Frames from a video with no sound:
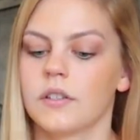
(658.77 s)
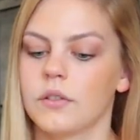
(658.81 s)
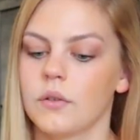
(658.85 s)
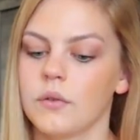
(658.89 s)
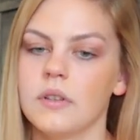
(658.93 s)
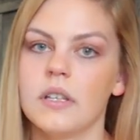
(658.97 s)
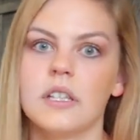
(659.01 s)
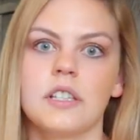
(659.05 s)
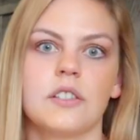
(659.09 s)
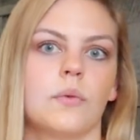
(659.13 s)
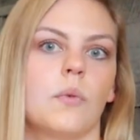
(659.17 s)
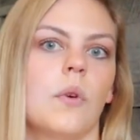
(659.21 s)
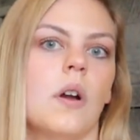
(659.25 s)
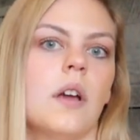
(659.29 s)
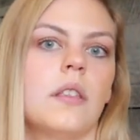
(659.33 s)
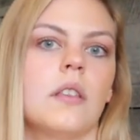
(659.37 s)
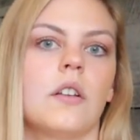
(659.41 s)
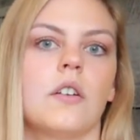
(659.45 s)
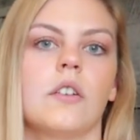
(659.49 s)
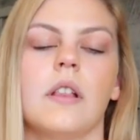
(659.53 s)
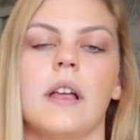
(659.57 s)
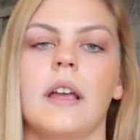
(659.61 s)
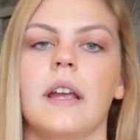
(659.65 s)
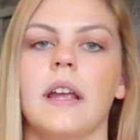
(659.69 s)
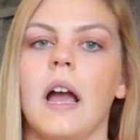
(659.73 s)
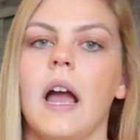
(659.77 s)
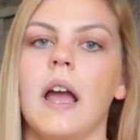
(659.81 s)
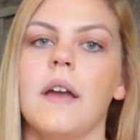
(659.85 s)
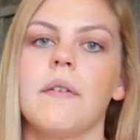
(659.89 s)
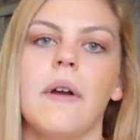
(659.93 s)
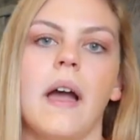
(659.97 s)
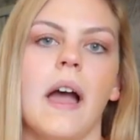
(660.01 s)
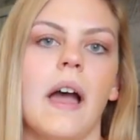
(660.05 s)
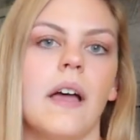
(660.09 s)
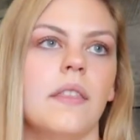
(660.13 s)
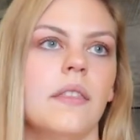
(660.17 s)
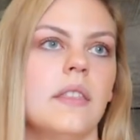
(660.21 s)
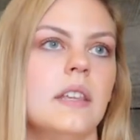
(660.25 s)
So this one, they're like, I've
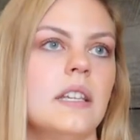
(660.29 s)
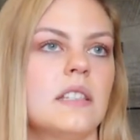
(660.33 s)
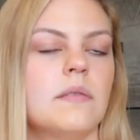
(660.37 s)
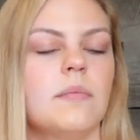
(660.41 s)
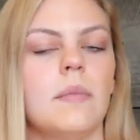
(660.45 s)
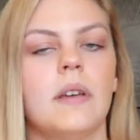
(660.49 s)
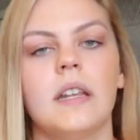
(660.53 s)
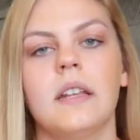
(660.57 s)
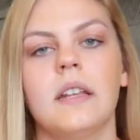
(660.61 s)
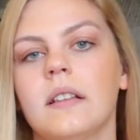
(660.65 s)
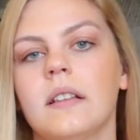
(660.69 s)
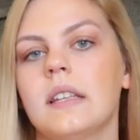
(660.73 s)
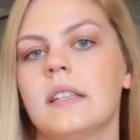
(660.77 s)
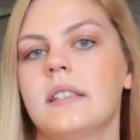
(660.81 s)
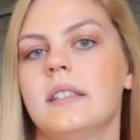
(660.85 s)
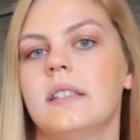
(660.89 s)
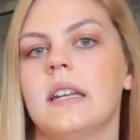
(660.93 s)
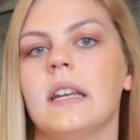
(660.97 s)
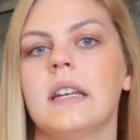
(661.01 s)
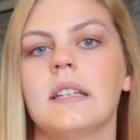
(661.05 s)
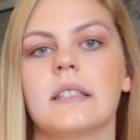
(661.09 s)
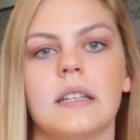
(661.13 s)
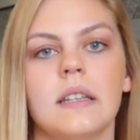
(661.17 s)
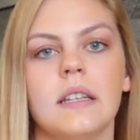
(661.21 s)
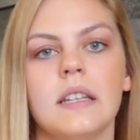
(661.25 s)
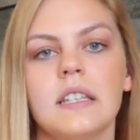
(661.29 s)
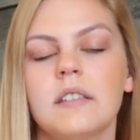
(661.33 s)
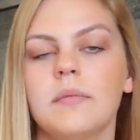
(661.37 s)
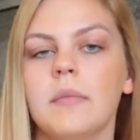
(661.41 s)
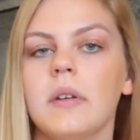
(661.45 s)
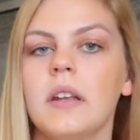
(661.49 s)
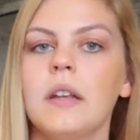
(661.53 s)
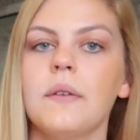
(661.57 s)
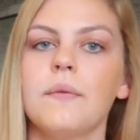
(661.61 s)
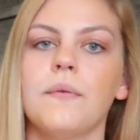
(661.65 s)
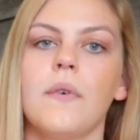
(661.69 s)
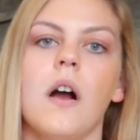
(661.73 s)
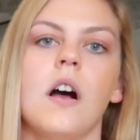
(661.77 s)
had this listings and this
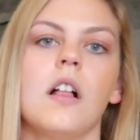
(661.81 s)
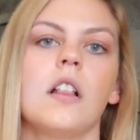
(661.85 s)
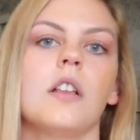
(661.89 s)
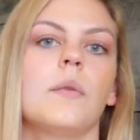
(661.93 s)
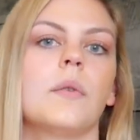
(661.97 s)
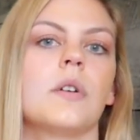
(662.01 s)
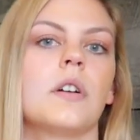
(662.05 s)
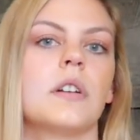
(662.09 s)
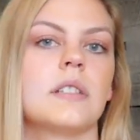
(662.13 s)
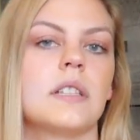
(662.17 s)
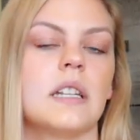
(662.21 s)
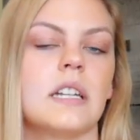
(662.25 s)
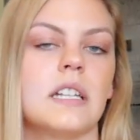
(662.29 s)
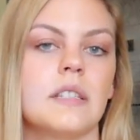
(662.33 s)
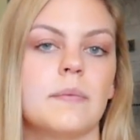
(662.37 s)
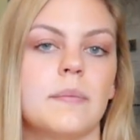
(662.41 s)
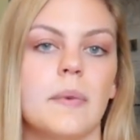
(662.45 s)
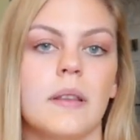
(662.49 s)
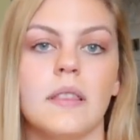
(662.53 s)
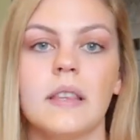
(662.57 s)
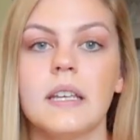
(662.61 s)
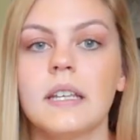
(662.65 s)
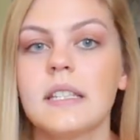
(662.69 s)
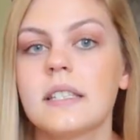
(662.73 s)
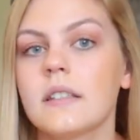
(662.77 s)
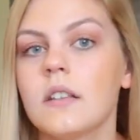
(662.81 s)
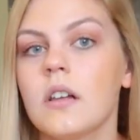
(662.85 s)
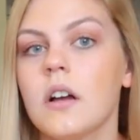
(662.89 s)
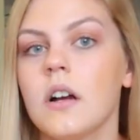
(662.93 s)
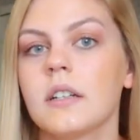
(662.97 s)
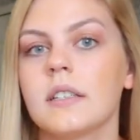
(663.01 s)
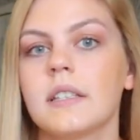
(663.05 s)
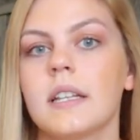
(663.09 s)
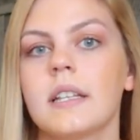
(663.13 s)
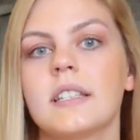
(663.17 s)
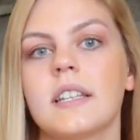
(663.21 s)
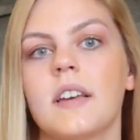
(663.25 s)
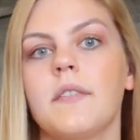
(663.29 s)
many followers and it's been this
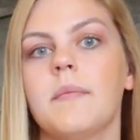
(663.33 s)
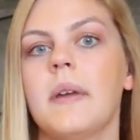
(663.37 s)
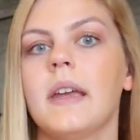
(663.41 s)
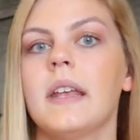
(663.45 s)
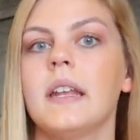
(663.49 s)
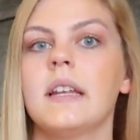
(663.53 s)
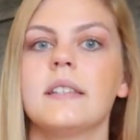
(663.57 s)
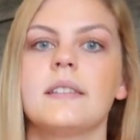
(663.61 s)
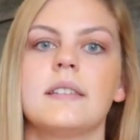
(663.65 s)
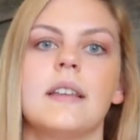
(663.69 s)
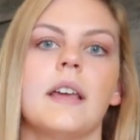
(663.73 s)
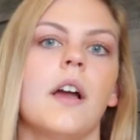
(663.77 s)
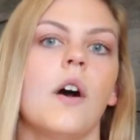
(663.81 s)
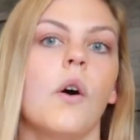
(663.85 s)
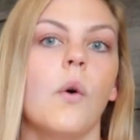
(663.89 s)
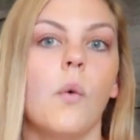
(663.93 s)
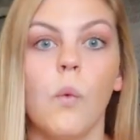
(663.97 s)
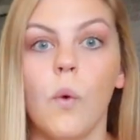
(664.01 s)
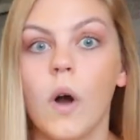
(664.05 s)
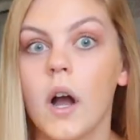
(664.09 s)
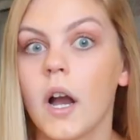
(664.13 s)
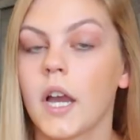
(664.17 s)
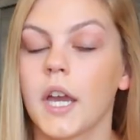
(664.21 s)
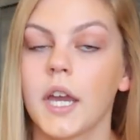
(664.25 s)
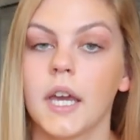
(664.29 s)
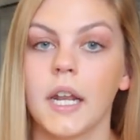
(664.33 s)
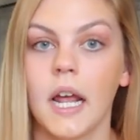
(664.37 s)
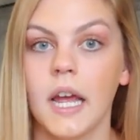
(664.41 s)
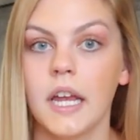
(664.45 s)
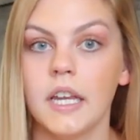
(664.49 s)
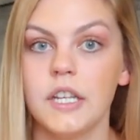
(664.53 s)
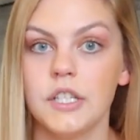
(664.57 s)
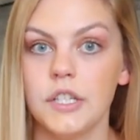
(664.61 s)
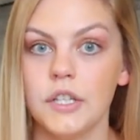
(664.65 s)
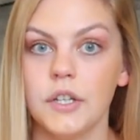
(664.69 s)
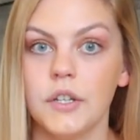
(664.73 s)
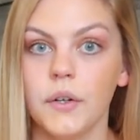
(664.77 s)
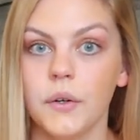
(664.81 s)
long since I've made a sale. What can
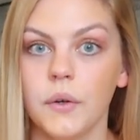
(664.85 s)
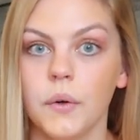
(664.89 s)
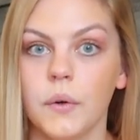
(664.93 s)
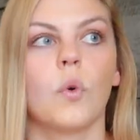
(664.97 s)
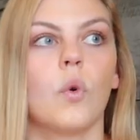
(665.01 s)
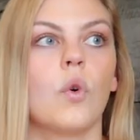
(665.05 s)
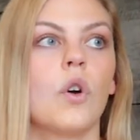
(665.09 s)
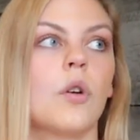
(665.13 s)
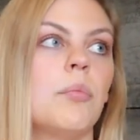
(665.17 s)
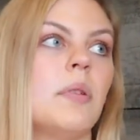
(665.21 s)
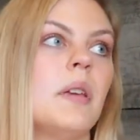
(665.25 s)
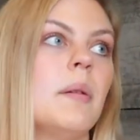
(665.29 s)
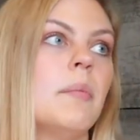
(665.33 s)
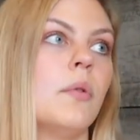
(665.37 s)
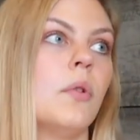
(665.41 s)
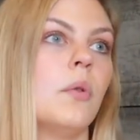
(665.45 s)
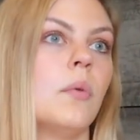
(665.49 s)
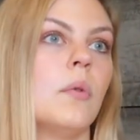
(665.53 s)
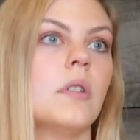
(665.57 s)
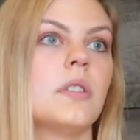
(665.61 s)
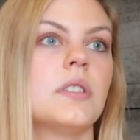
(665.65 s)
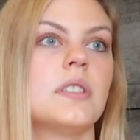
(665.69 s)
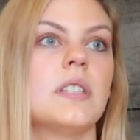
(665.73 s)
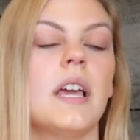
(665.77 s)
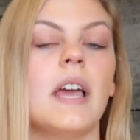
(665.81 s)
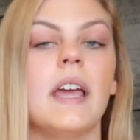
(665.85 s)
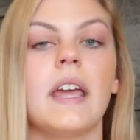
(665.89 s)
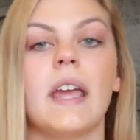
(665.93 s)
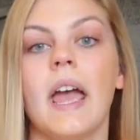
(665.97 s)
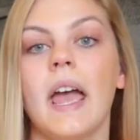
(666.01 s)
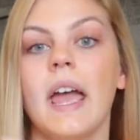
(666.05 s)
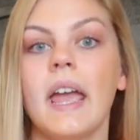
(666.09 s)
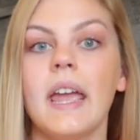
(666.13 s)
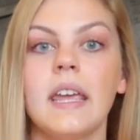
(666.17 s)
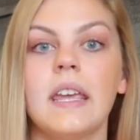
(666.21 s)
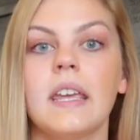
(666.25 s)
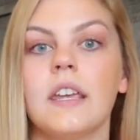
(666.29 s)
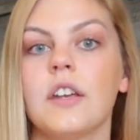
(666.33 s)
I do? Or people will say,
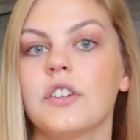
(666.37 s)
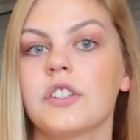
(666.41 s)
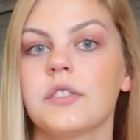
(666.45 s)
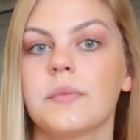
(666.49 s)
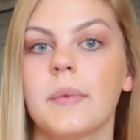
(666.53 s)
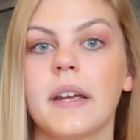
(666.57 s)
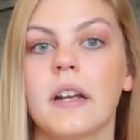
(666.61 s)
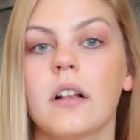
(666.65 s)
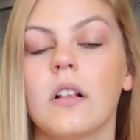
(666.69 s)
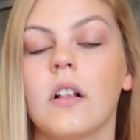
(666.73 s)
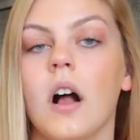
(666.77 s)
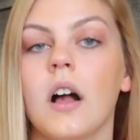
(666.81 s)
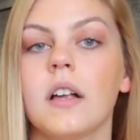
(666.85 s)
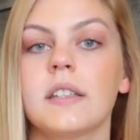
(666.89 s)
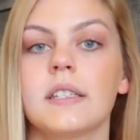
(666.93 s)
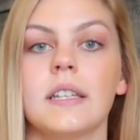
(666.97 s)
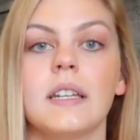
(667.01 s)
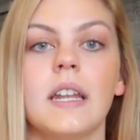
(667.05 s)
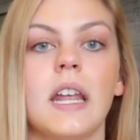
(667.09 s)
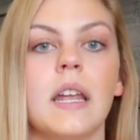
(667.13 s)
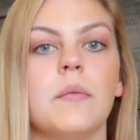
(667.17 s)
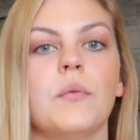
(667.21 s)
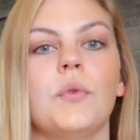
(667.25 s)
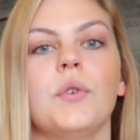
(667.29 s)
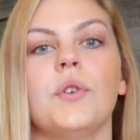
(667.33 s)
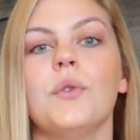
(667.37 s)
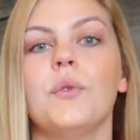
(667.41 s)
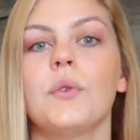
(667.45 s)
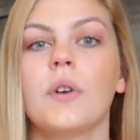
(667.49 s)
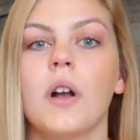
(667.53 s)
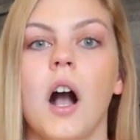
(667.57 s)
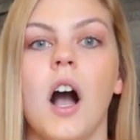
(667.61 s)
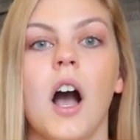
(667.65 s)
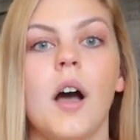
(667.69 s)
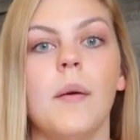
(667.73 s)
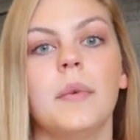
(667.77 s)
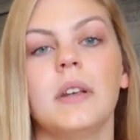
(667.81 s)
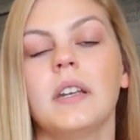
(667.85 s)
hey, here's my closet name. Will you
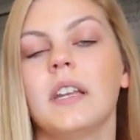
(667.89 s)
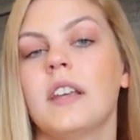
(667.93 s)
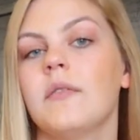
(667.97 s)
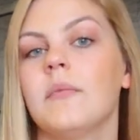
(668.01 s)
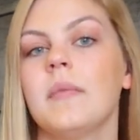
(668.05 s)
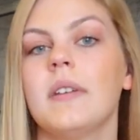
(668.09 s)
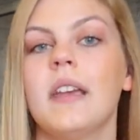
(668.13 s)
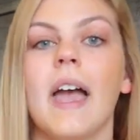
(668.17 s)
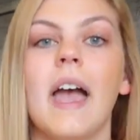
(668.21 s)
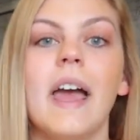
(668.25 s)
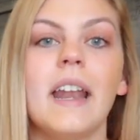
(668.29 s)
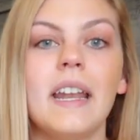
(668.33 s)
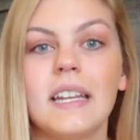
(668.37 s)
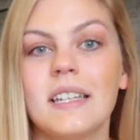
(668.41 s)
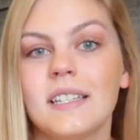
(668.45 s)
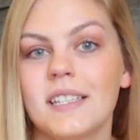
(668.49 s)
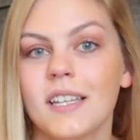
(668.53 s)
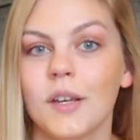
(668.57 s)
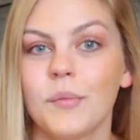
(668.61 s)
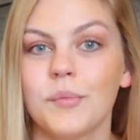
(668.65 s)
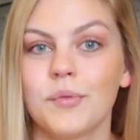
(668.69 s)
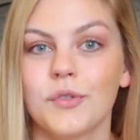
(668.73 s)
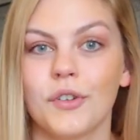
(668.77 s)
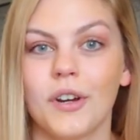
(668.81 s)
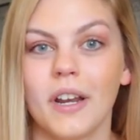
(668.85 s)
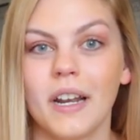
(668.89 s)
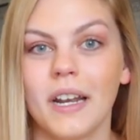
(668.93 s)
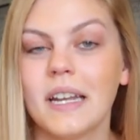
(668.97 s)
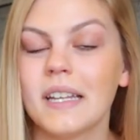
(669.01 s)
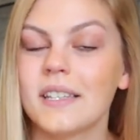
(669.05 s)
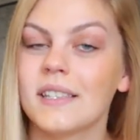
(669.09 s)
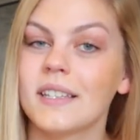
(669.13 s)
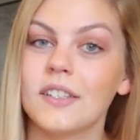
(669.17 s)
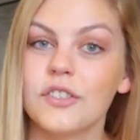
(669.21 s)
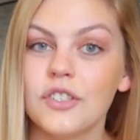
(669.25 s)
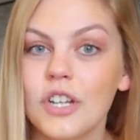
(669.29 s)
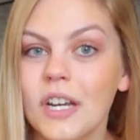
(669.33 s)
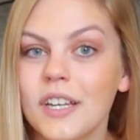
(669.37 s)
come and give me any tips or any
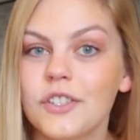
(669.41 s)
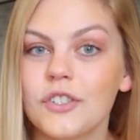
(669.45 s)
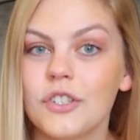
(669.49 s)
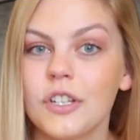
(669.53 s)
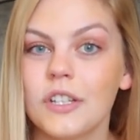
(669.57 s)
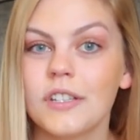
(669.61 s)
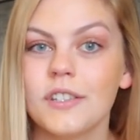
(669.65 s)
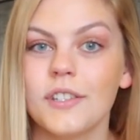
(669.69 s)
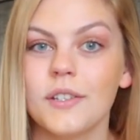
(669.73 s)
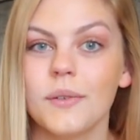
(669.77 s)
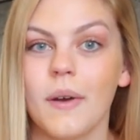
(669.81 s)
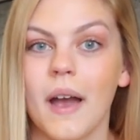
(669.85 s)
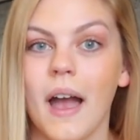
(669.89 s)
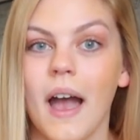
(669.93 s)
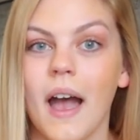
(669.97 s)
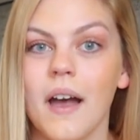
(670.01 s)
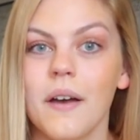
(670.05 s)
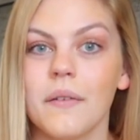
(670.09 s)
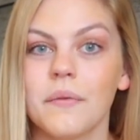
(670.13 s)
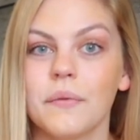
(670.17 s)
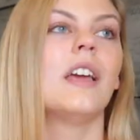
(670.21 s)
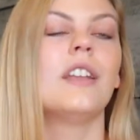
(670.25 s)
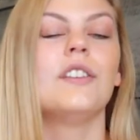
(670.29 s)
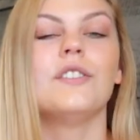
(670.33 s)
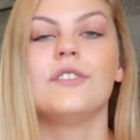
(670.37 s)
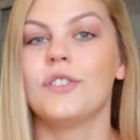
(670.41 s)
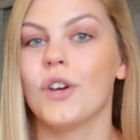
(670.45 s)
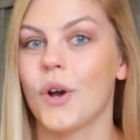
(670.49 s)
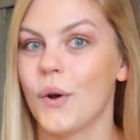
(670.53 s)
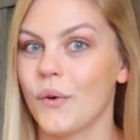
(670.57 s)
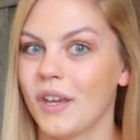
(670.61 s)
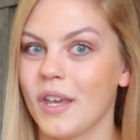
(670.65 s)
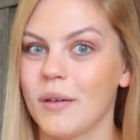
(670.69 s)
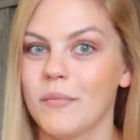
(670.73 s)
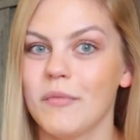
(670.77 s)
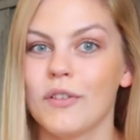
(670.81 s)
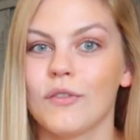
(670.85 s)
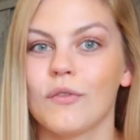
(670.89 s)
suggestions you have? And
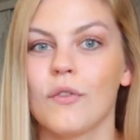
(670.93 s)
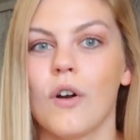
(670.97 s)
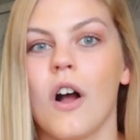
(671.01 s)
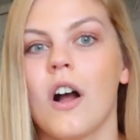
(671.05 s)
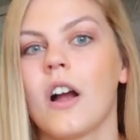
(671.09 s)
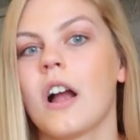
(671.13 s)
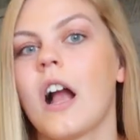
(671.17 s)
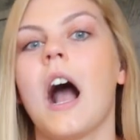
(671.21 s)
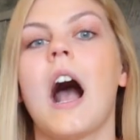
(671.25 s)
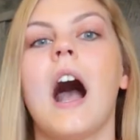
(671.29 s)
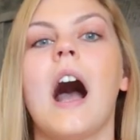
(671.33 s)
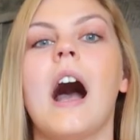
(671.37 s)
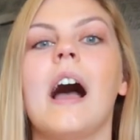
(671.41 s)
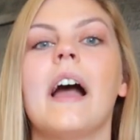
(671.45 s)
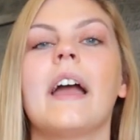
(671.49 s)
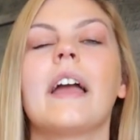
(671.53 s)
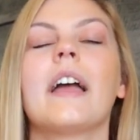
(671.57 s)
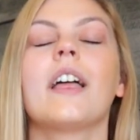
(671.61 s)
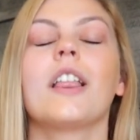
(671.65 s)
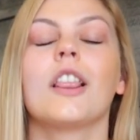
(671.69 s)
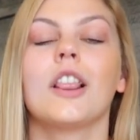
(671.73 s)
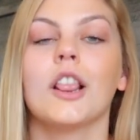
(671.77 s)
don't get me wrong, I